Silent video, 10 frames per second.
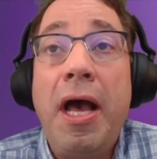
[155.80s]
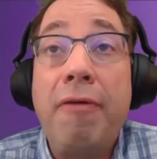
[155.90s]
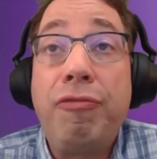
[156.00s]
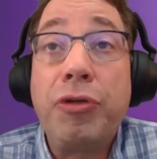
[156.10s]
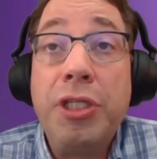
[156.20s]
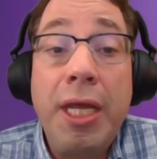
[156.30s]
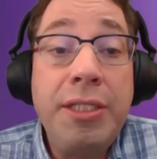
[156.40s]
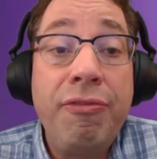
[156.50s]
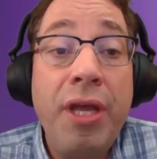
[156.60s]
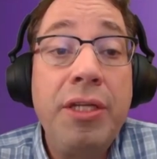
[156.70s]
For today's
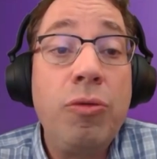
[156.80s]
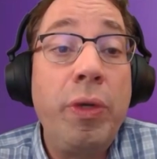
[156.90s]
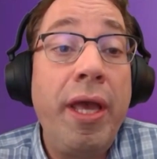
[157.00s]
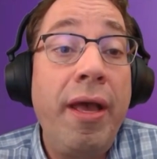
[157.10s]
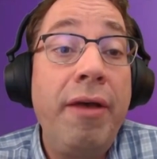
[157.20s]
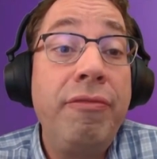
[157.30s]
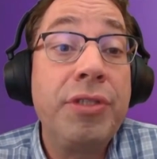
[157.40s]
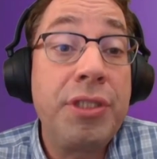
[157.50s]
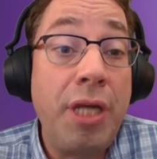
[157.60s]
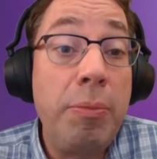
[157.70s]
event, we have
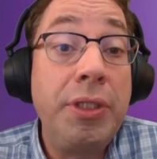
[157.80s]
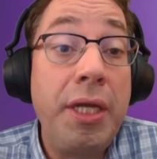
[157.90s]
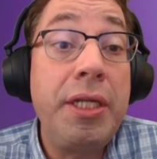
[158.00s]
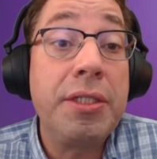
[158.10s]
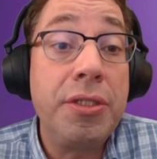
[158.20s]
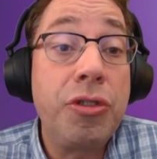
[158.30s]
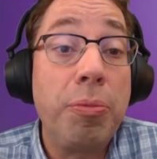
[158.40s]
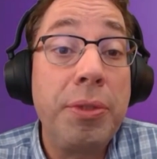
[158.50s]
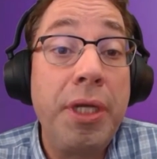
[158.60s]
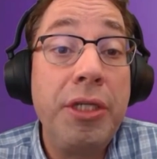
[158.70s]
simultaneous
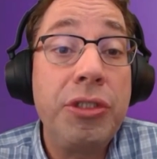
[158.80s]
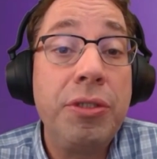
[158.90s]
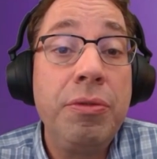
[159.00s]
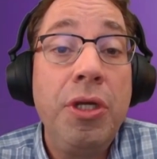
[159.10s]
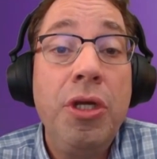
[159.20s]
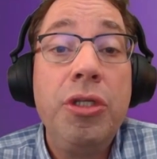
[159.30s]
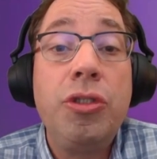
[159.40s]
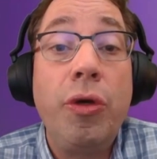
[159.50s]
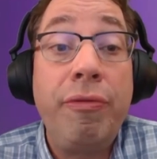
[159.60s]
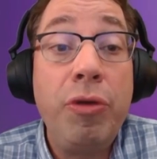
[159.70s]
interpretation.
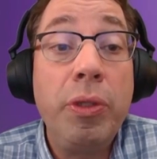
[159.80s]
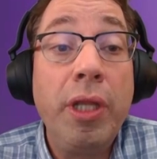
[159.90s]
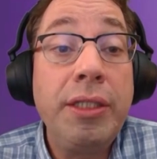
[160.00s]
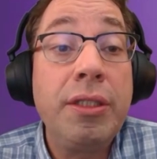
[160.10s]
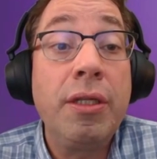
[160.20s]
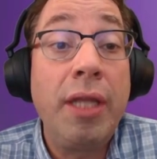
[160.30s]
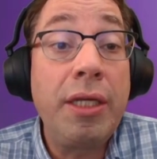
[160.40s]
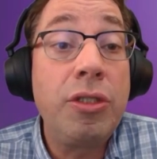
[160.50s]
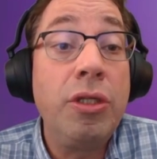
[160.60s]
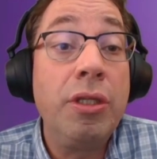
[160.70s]
So if you would
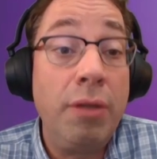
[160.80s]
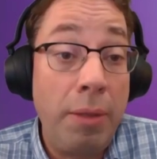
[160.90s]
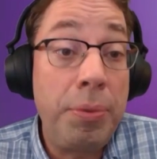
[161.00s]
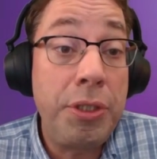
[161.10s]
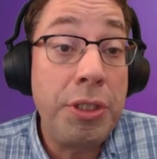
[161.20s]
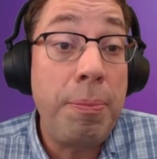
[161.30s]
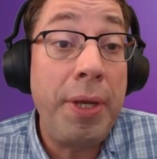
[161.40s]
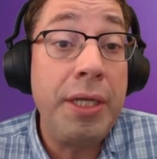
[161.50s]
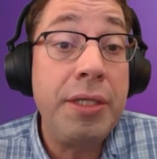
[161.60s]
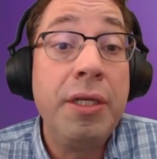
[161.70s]
like to
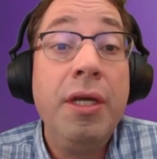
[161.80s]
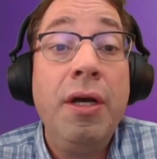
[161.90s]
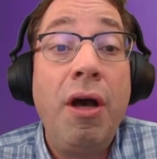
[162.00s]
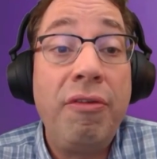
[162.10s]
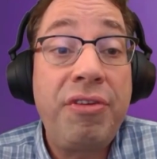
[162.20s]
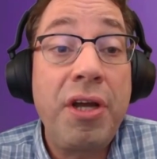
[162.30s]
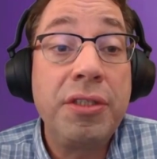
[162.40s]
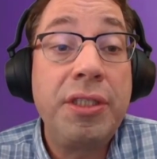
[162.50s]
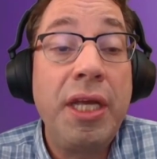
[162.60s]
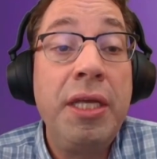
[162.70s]
participate en
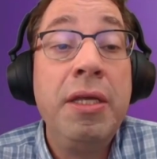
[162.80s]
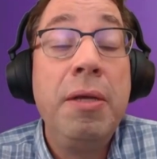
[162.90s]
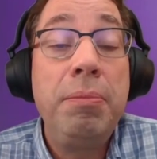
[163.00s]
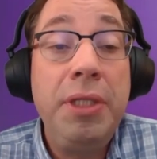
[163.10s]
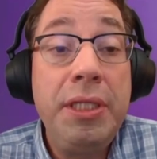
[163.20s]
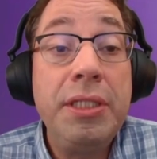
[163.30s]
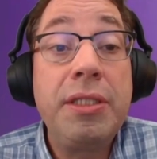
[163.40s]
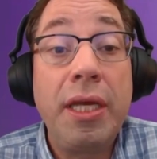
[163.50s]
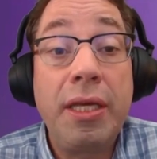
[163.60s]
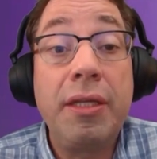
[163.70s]
français, please
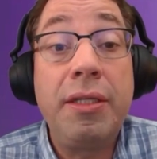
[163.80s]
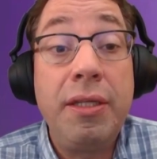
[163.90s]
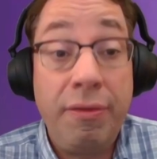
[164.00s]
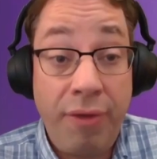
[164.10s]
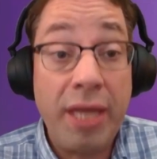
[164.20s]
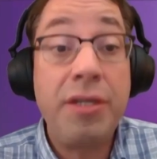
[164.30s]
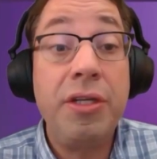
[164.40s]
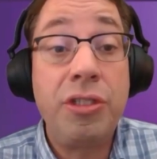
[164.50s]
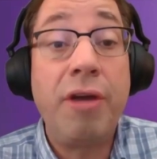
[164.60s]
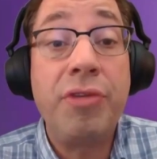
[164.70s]
take
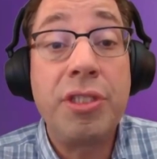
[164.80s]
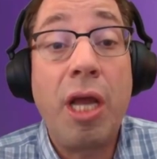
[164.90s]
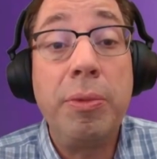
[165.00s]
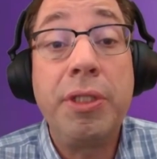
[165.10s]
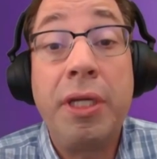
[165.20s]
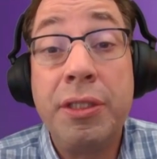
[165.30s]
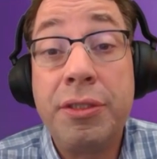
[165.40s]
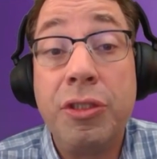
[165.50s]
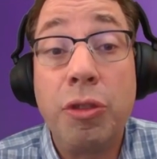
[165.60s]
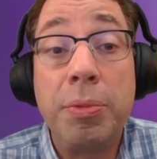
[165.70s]
advantage of the
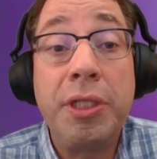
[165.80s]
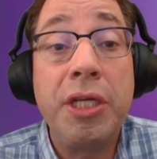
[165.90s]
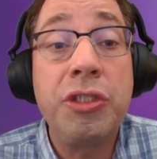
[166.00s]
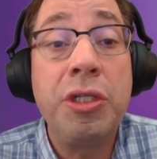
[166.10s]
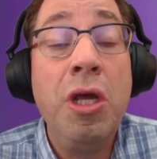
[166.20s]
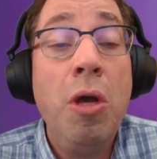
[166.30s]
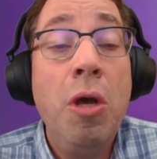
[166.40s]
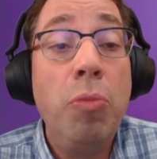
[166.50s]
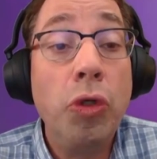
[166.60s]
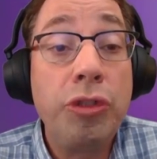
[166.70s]
simultaneous interpretation.
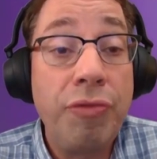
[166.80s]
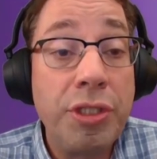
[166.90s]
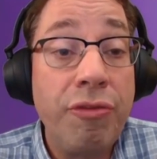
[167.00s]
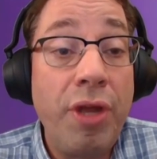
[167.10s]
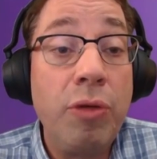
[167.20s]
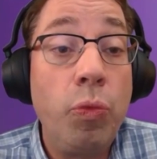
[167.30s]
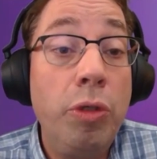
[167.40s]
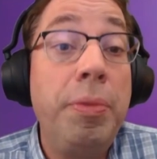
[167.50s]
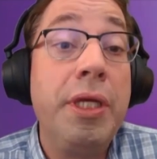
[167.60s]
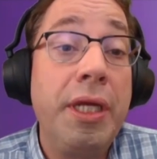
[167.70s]
Most of this event will
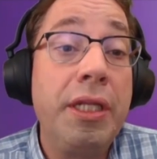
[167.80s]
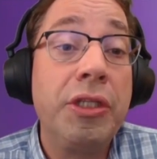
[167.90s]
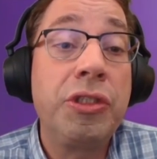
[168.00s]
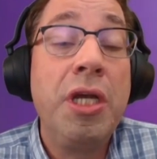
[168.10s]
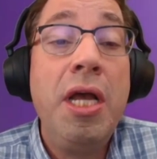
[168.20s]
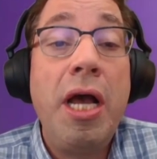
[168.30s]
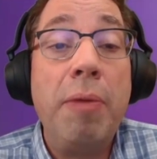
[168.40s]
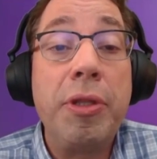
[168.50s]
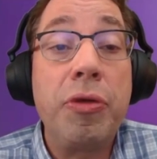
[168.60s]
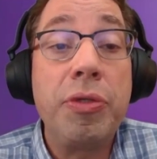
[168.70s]
be in English,
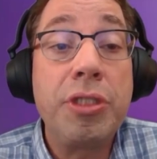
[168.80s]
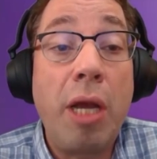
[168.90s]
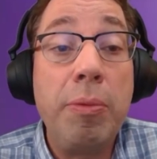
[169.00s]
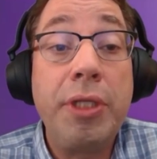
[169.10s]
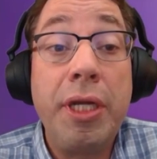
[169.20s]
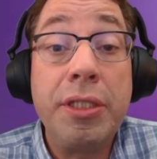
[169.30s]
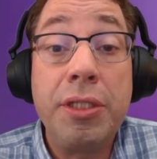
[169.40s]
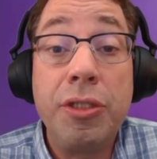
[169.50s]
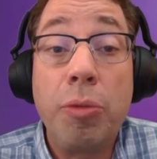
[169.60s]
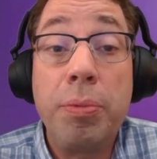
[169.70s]
but there is simultaneous
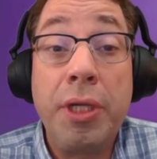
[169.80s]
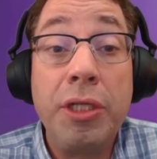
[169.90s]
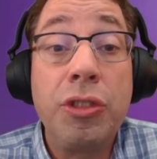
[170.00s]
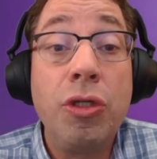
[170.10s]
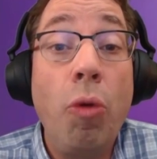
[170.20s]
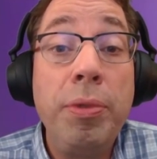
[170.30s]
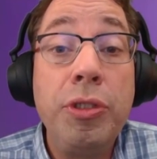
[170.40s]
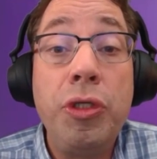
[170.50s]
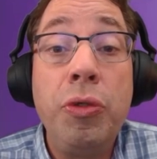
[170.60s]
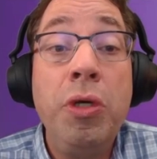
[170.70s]
interpretation open
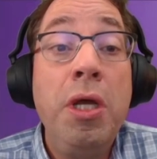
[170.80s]
to you.